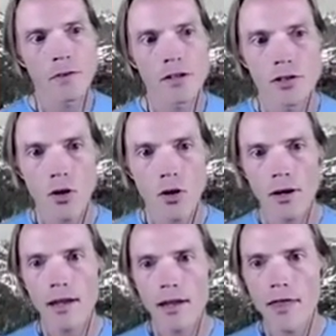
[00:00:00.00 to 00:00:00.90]
And so
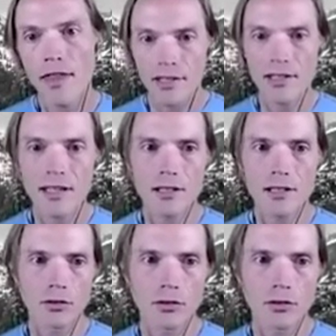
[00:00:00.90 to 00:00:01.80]
this is the
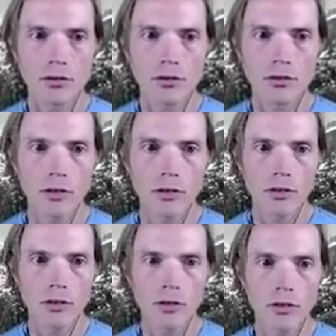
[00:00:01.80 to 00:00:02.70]
revised
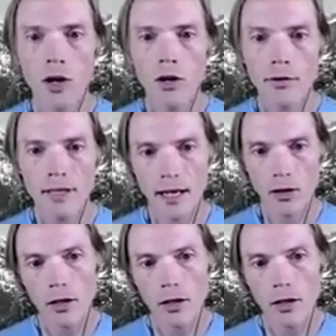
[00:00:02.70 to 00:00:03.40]
workflow. If we take a look,